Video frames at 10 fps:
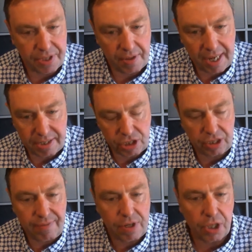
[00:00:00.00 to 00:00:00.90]
So that should
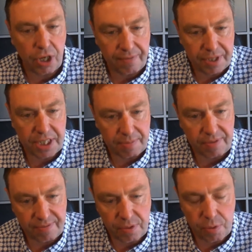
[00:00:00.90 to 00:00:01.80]
give you confidence to
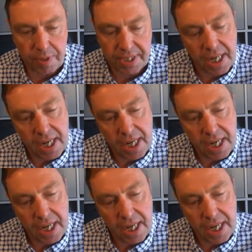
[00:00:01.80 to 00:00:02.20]
move forward.